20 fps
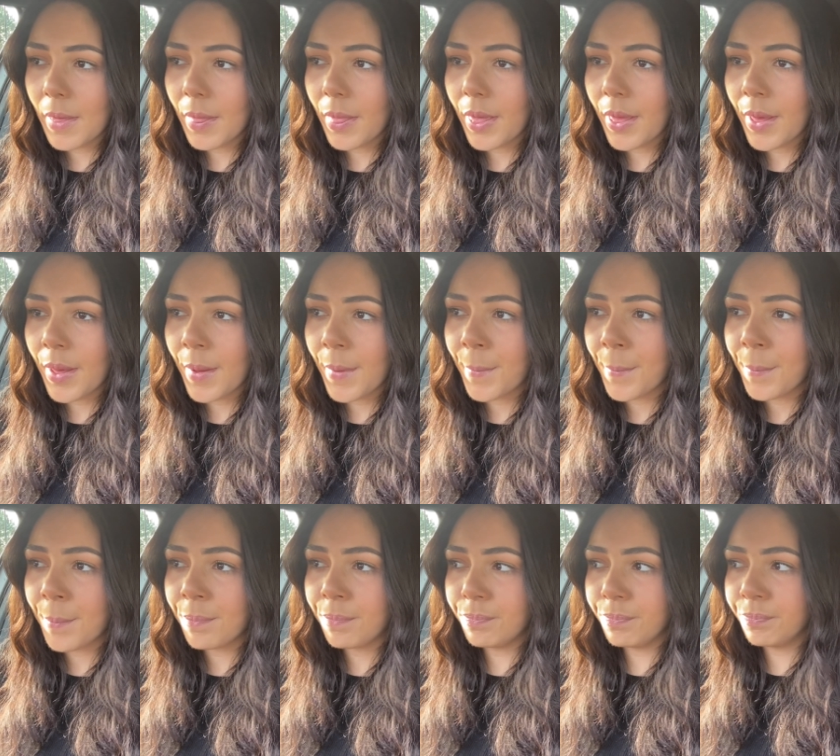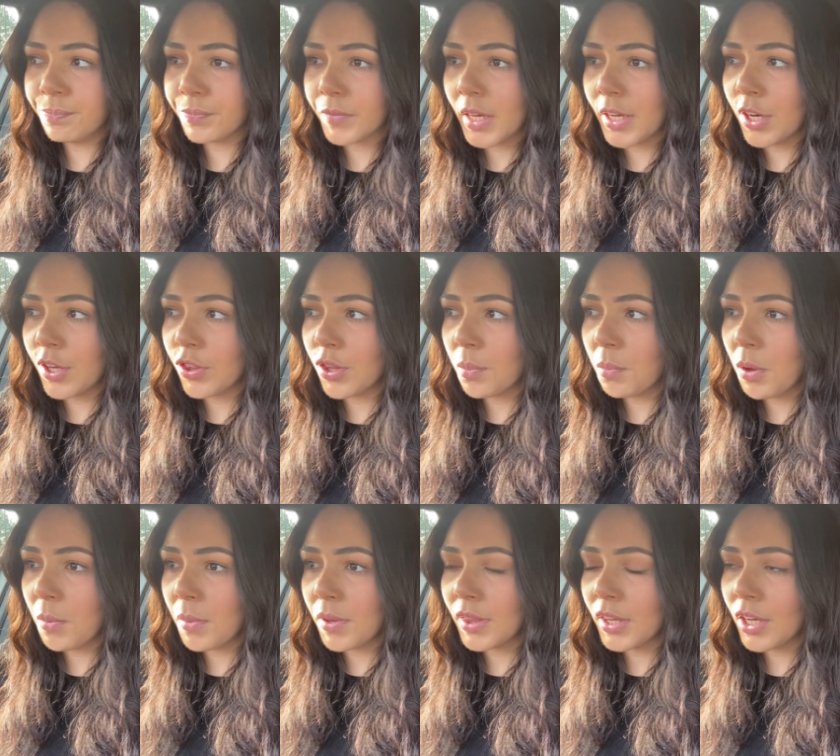And at the
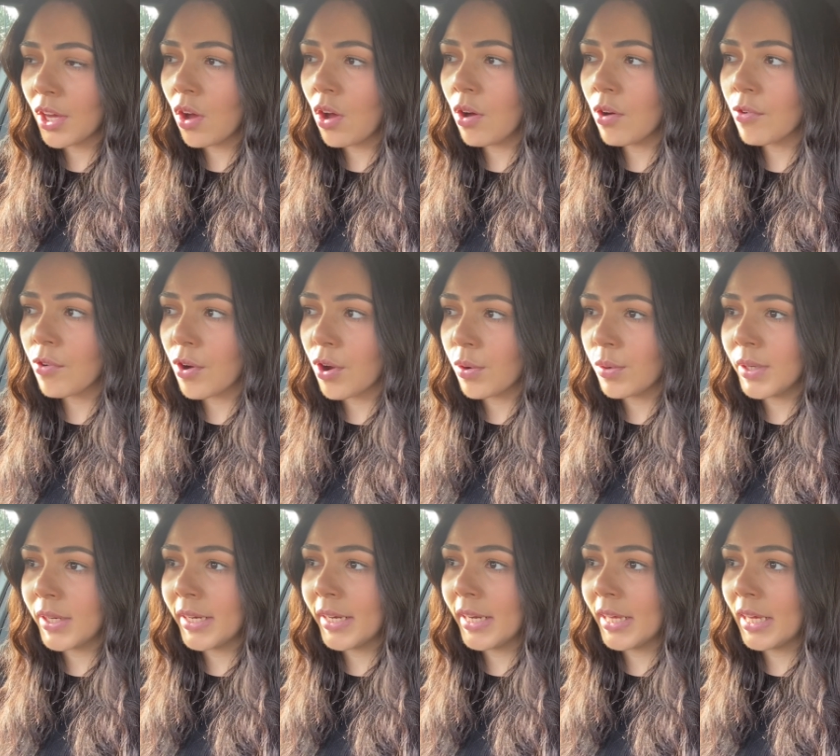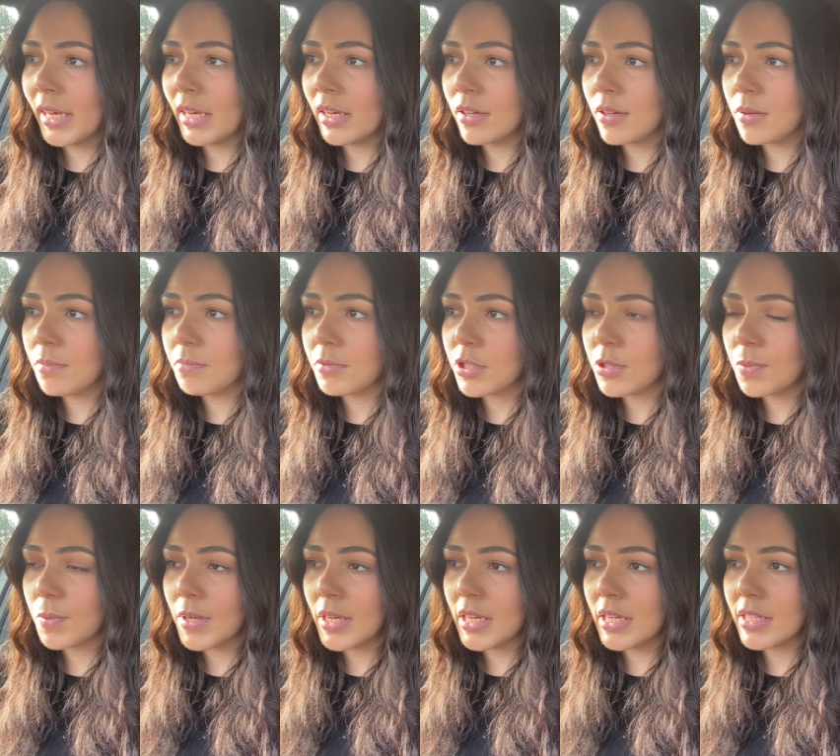moment they are only
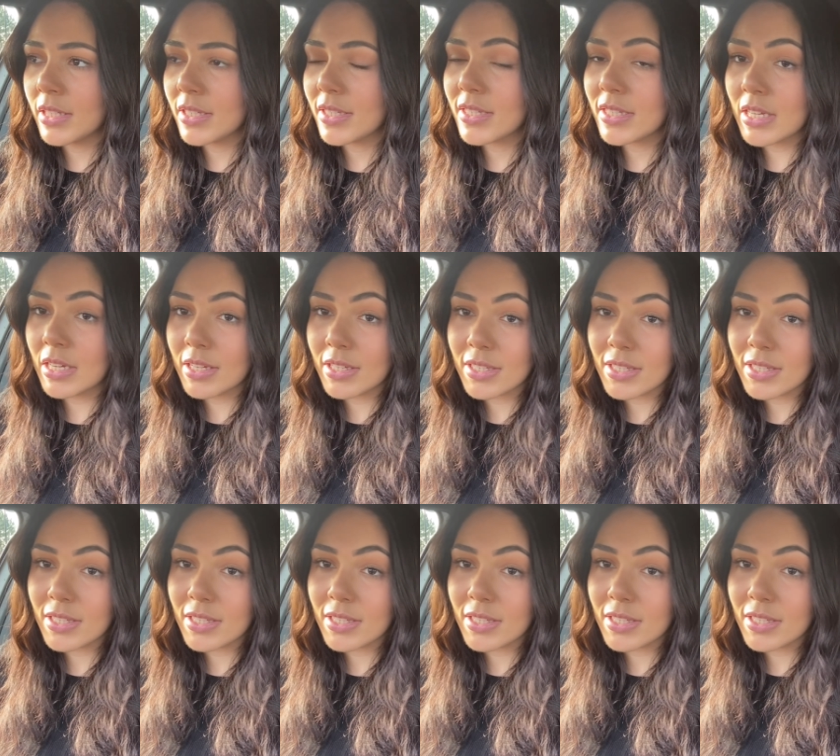between 6